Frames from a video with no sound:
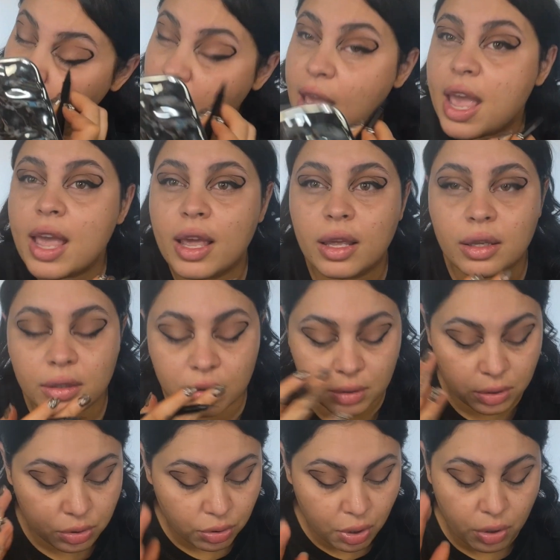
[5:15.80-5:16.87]
I hate
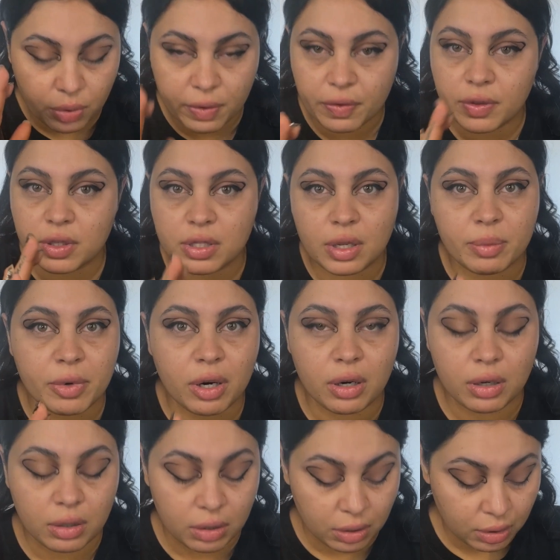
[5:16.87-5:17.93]
Toronto in the
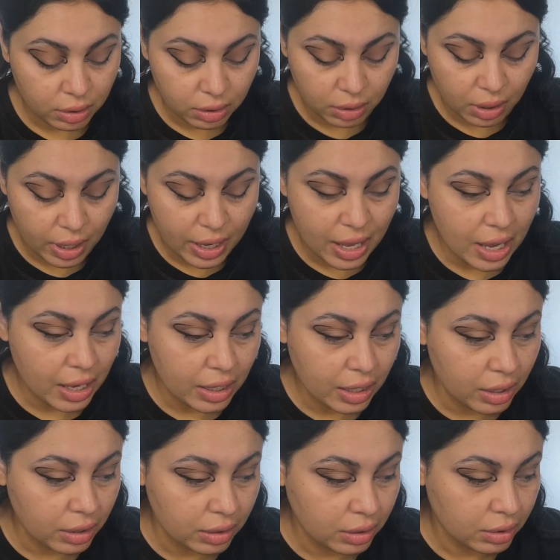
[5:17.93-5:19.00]
summer. I hate
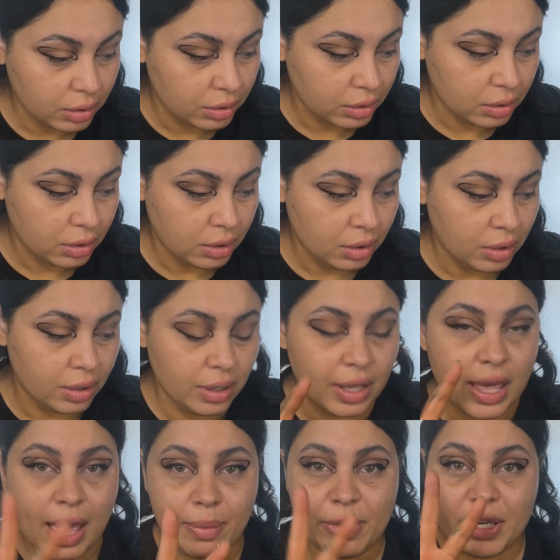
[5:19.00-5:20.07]
it.
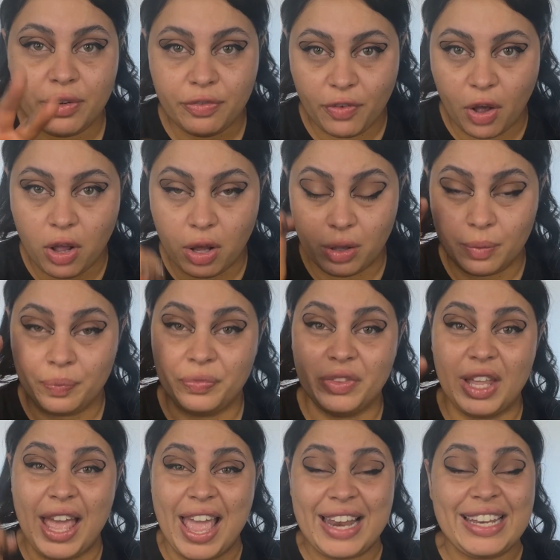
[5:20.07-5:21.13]
Get me to fall
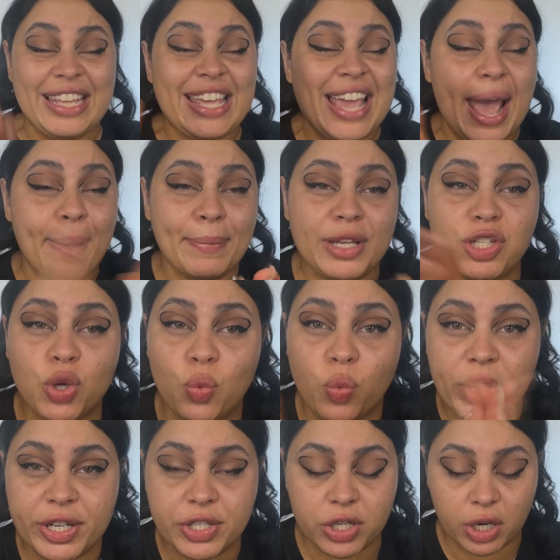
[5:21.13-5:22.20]
and get me to
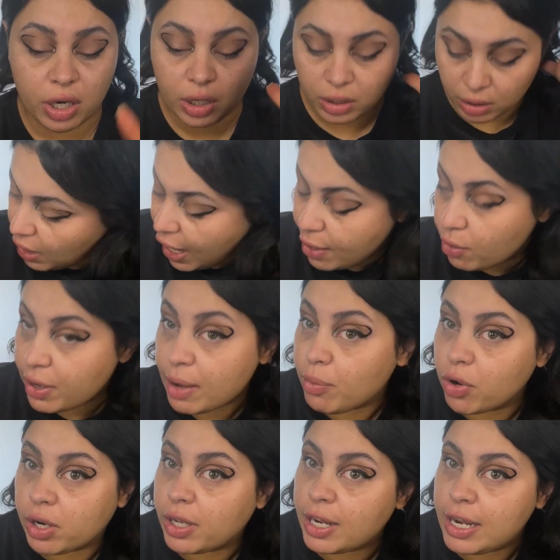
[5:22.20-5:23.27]
winter. I don't get
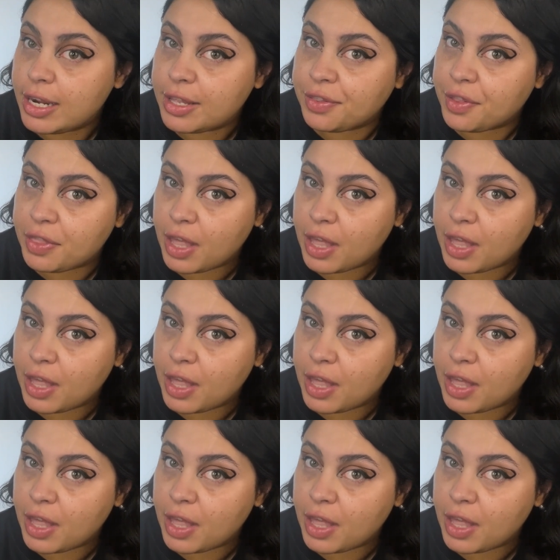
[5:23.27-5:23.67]
more Canadian than